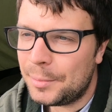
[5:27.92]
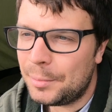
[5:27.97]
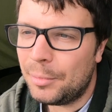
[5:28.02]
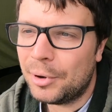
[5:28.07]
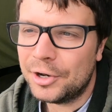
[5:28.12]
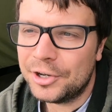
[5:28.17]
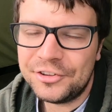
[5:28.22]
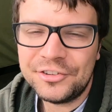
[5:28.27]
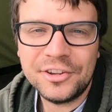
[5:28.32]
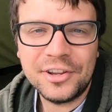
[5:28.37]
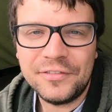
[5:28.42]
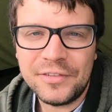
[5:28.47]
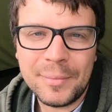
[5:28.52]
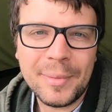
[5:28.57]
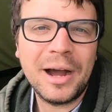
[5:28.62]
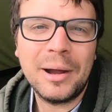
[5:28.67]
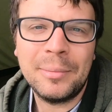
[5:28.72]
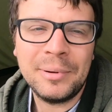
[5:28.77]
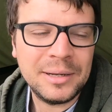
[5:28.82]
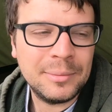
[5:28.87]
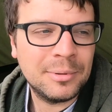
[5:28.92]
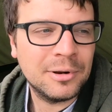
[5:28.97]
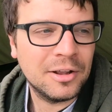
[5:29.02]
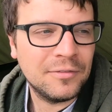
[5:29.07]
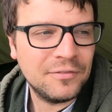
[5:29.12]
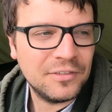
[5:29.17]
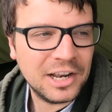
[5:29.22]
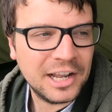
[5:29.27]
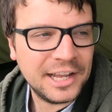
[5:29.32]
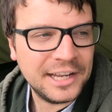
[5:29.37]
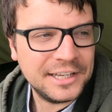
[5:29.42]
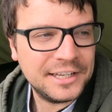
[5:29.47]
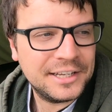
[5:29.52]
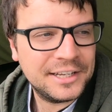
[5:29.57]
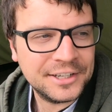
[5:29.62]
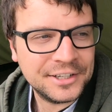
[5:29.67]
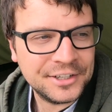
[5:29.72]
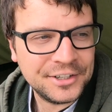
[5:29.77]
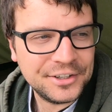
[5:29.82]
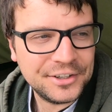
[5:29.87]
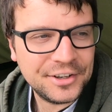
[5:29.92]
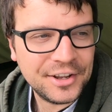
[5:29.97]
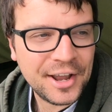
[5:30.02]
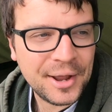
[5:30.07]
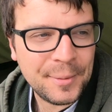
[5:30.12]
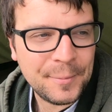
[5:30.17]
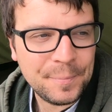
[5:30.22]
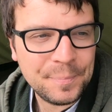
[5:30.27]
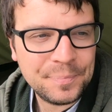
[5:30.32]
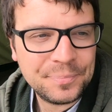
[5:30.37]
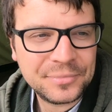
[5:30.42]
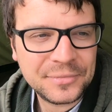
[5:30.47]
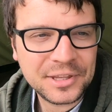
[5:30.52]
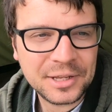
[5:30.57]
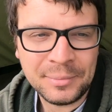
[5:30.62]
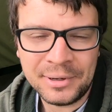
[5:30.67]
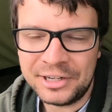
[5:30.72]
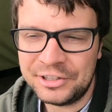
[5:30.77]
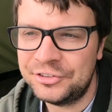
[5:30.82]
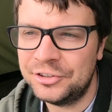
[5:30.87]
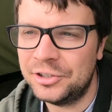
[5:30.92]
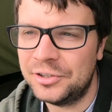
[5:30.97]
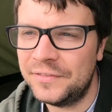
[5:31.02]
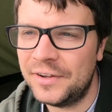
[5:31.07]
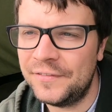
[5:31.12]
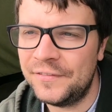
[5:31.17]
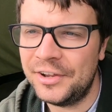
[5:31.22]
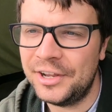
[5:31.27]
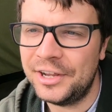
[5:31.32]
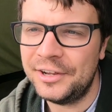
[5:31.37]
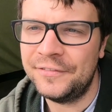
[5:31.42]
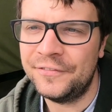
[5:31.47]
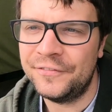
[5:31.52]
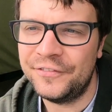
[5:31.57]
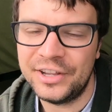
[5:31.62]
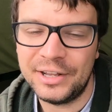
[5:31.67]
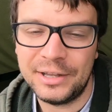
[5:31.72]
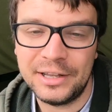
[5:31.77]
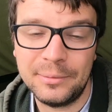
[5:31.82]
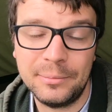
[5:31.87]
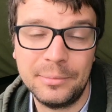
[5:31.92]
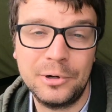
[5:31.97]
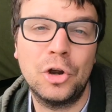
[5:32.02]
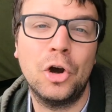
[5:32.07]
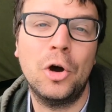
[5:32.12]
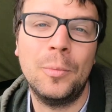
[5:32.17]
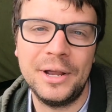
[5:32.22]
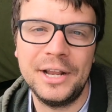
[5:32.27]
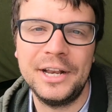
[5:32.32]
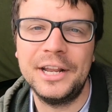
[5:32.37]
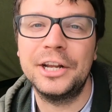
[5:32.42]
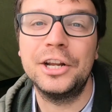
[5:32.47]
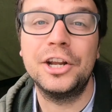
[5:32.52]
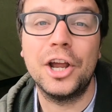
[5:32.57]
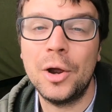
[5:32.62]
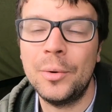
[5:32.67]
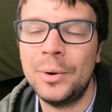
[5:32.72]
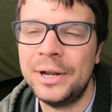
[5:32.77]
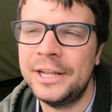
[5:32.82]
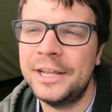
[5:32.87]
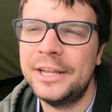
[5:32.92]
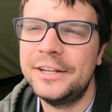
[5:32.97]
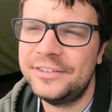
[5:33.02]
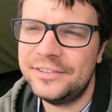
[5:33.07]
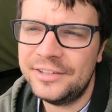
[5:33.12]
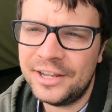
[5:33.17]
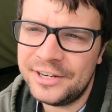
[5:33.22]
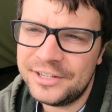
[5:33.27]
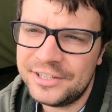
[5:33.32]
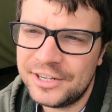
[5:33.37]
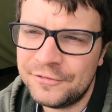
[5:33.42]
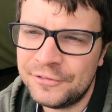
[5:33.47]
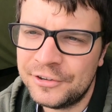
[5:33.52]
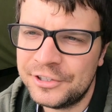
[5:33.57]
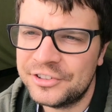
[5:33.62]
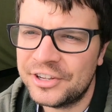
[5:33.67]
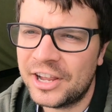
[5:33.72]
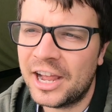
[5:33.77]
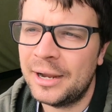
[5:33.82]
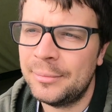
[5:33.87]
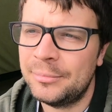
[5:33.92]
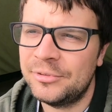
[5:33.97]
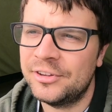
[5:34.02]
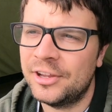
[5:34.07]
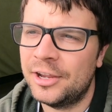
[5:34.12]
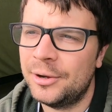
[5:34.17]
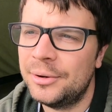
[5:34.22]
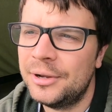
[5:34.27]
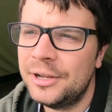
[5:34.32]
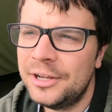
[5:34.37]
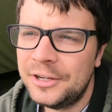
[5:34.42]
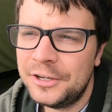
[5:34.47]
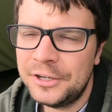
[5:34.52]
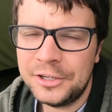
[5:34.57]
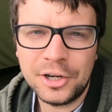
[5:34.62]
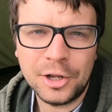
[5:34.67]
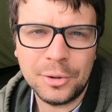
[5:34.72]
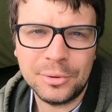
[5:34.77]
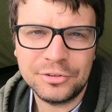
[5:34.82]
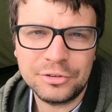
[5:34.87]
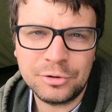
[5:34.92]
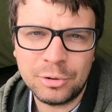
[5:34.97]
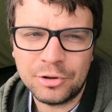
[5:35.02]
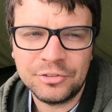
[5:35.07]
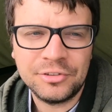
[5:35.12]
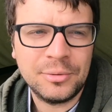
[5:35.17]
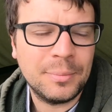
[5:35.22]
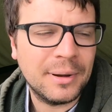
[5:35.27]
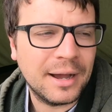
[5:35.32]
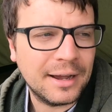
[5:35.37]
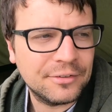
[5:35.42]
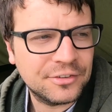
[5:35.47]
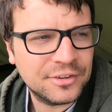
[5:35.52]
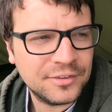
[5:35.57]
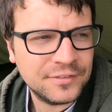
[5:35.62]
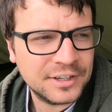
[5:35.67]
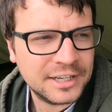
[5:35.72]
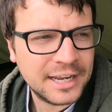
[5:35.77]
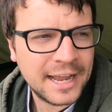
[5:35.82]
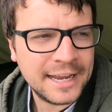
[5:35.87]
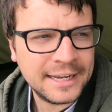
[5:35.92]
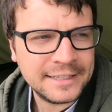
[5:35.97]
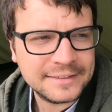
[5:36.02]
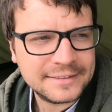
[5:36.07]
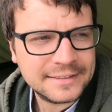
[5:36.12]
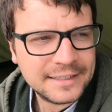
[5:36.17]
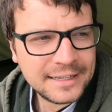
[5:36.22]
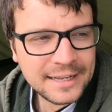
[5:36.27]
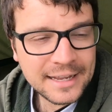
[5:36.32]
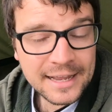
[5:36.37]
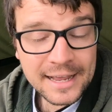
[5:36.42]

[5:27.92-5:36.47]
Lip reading: monitor the amount of people on the lake and make sure that they come in and go in at different times, so no one's crossing paths at the gate.